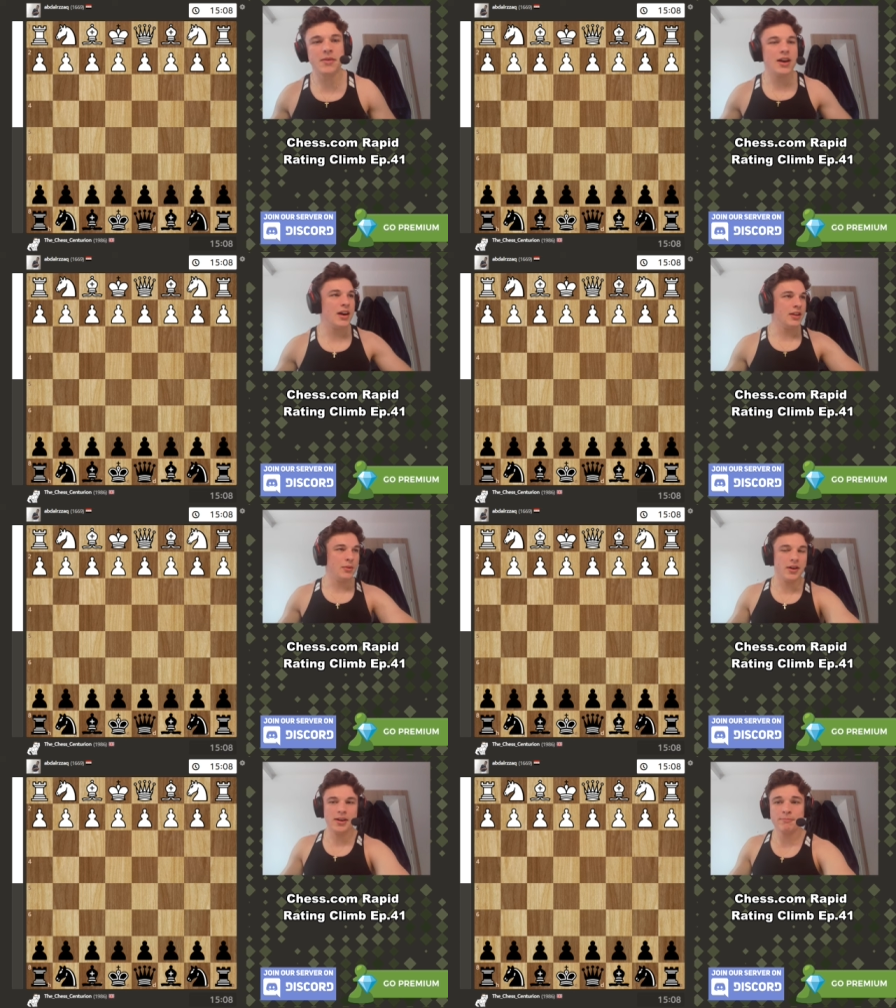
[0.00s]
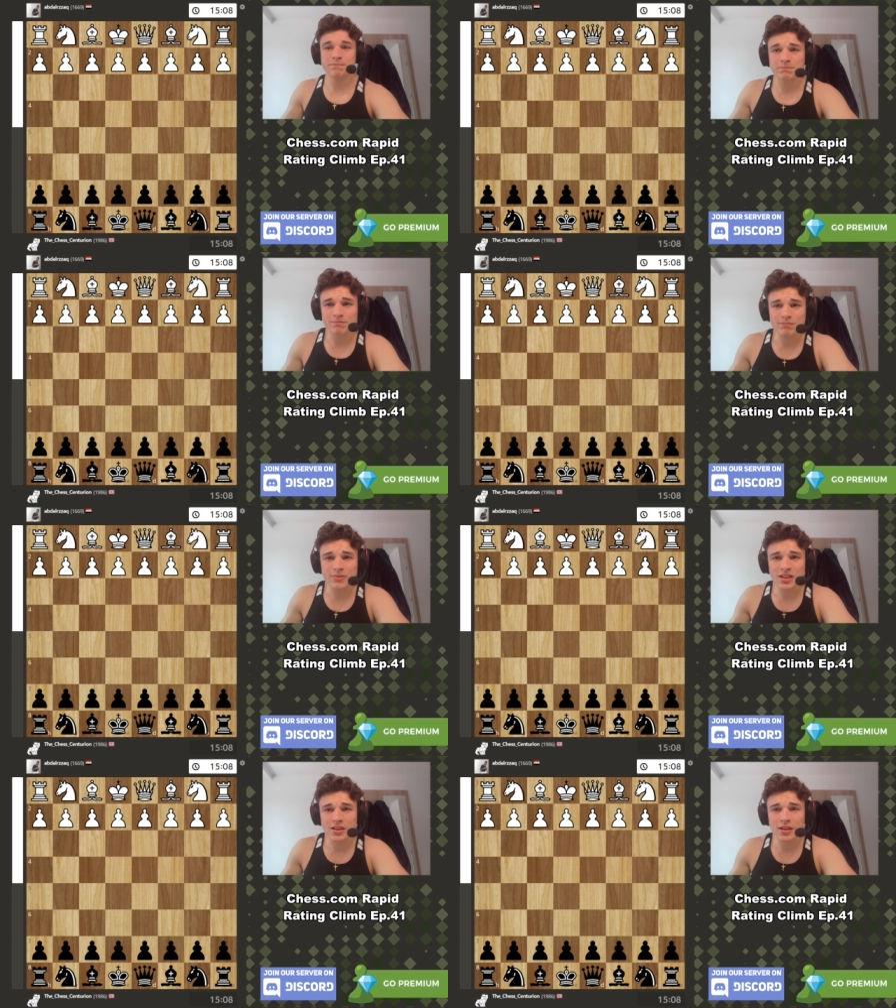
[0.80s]
Anyway,
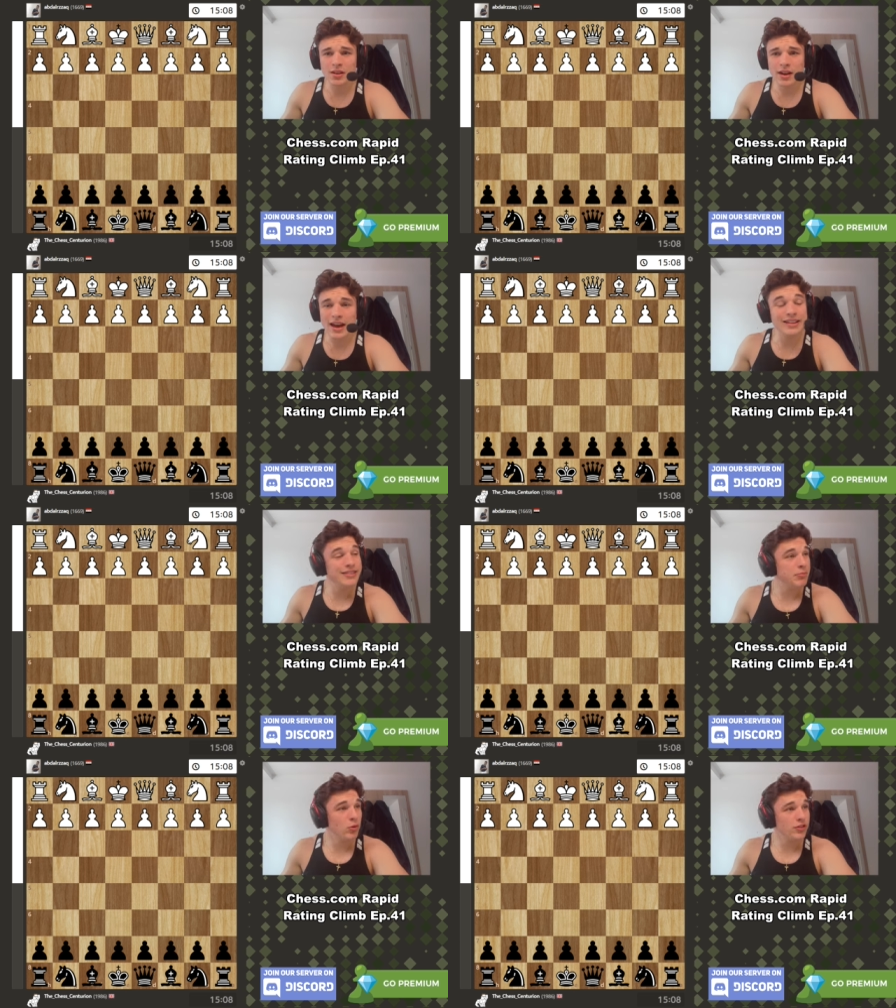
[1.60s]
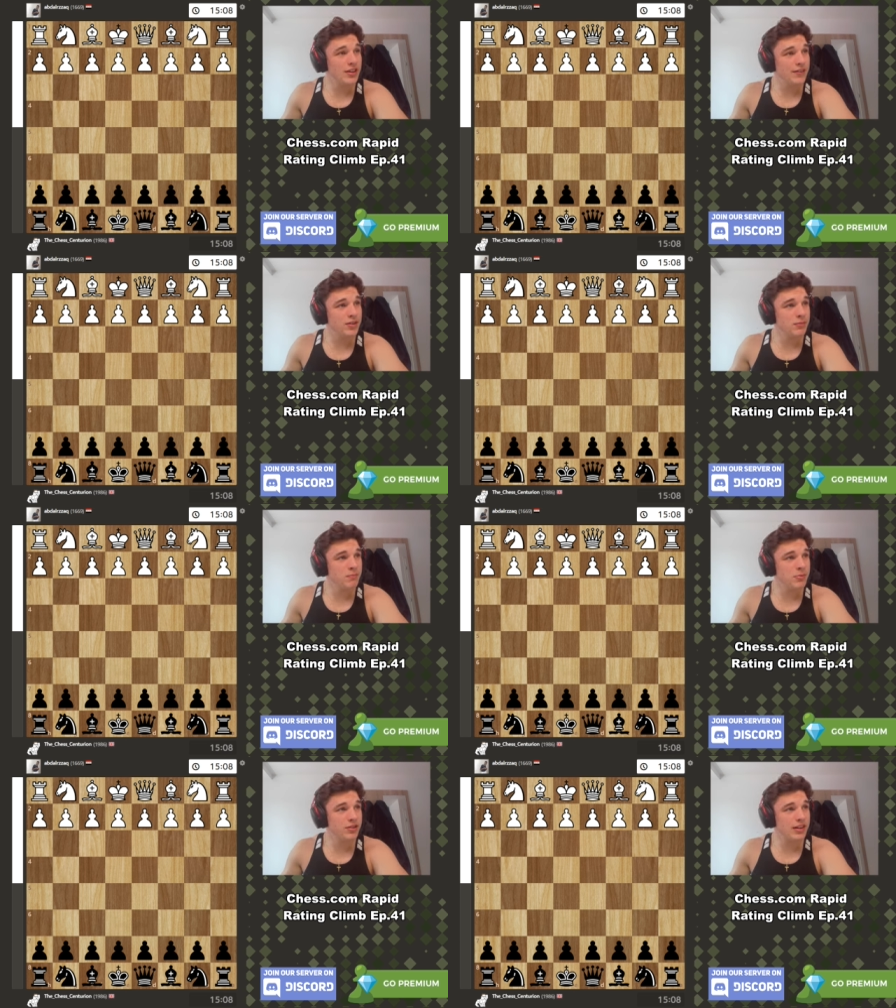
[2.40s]
eighty point seven
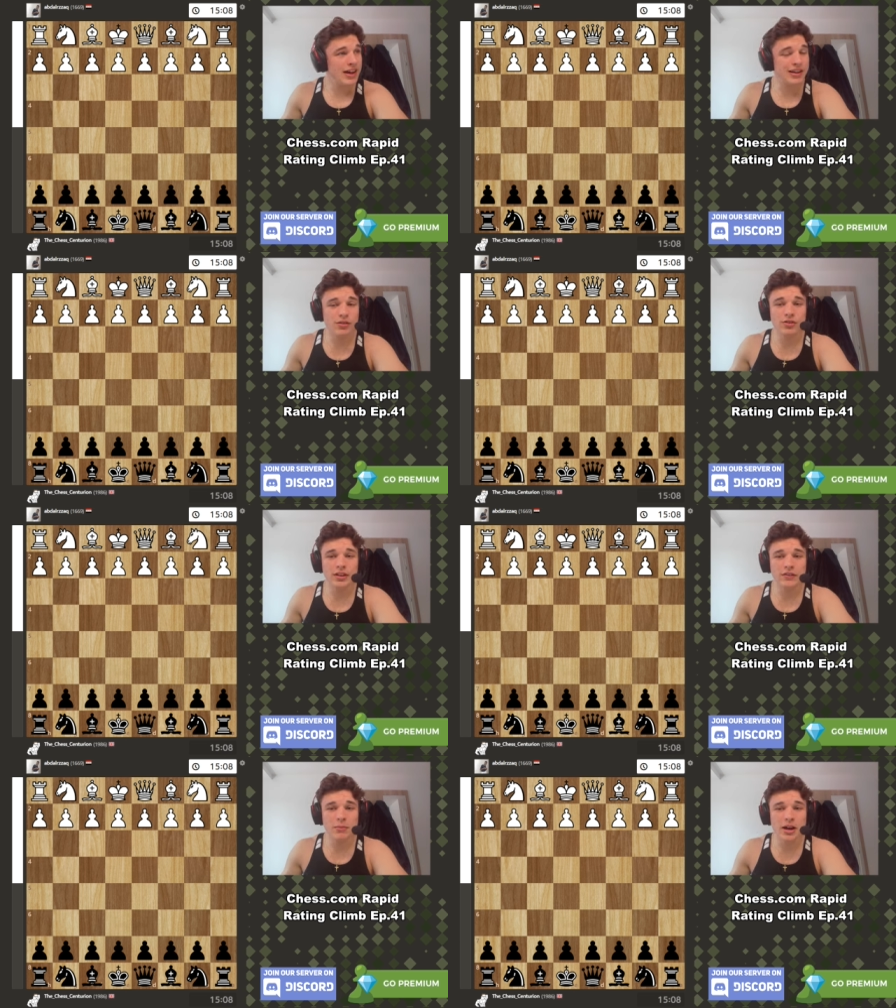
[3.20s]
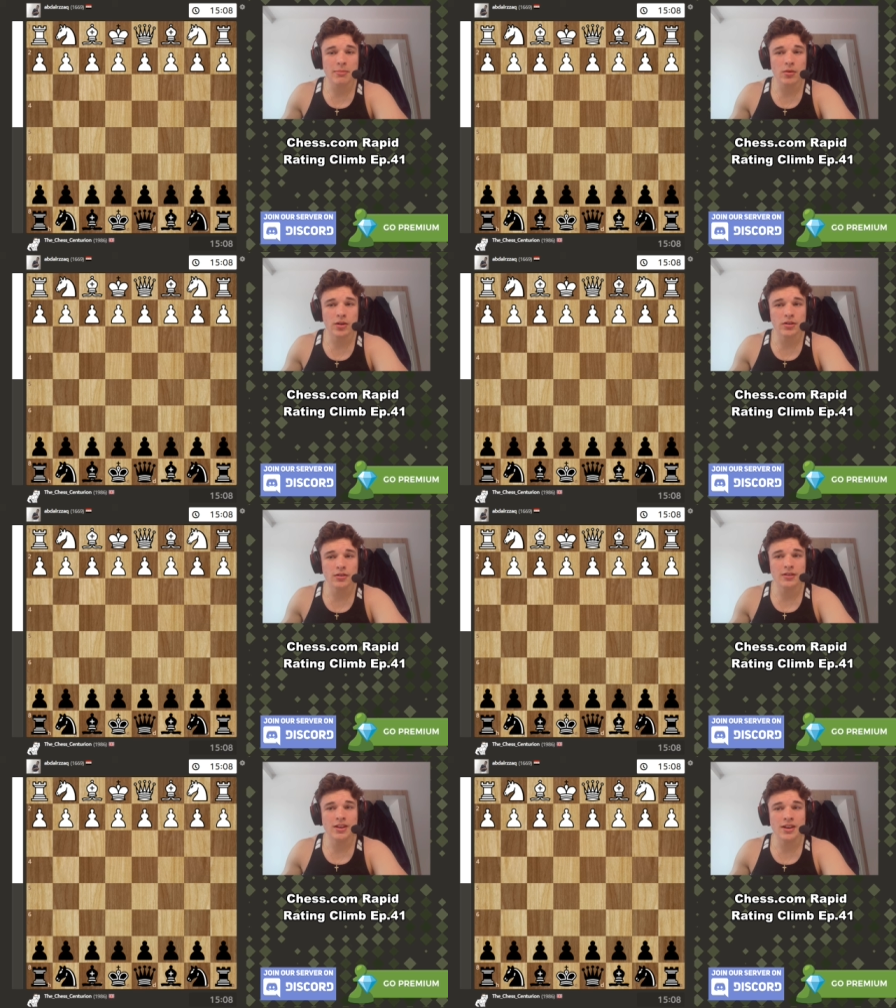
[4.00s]
percent accuracy for my
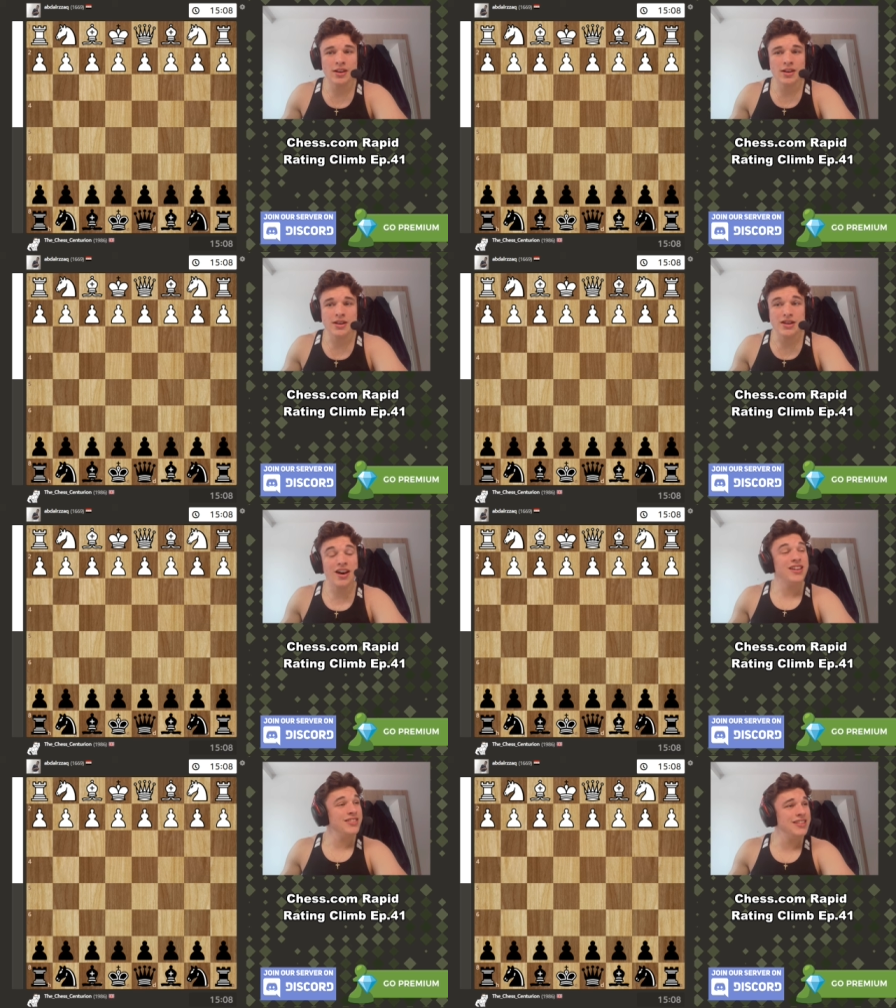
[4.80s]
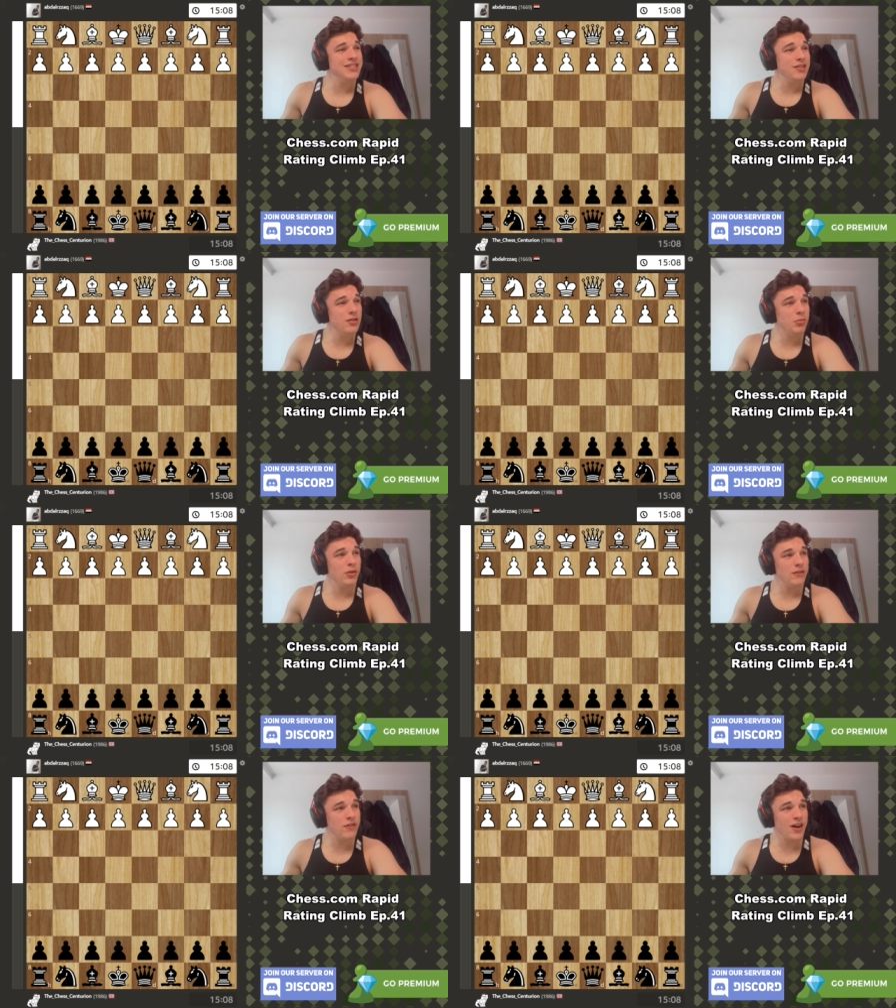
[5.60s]
opponent, ninety-two
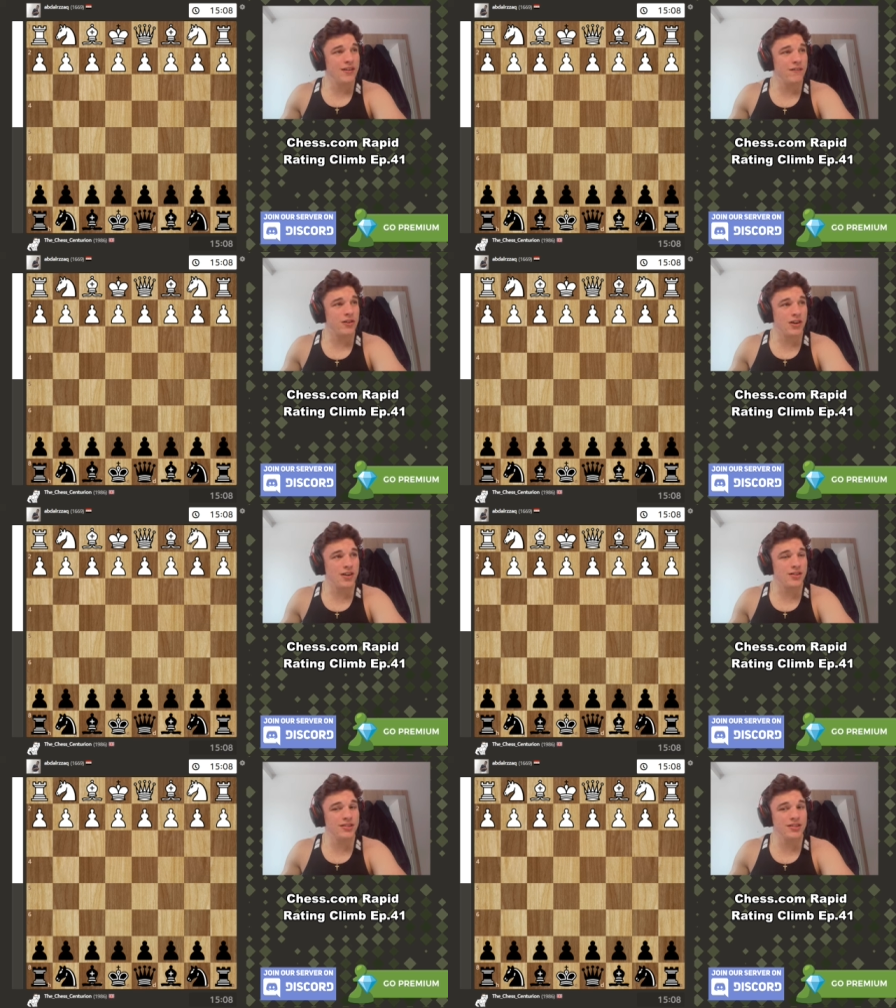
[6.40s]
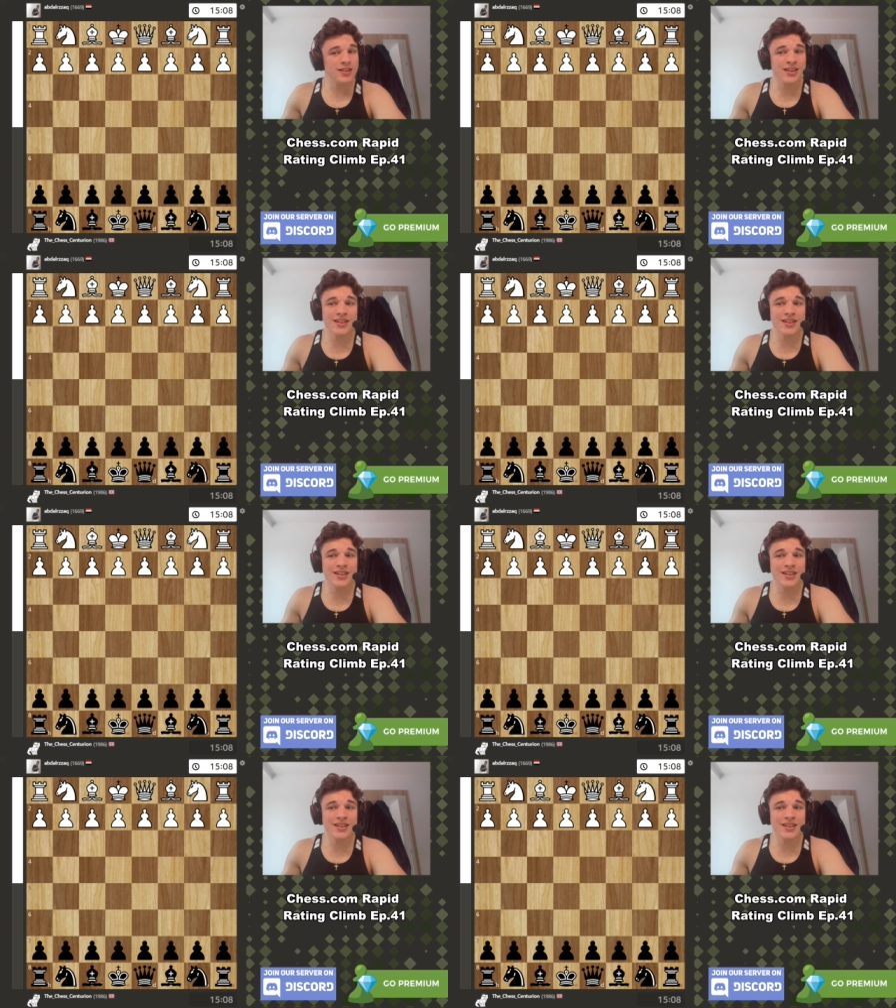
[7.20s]
point five for us.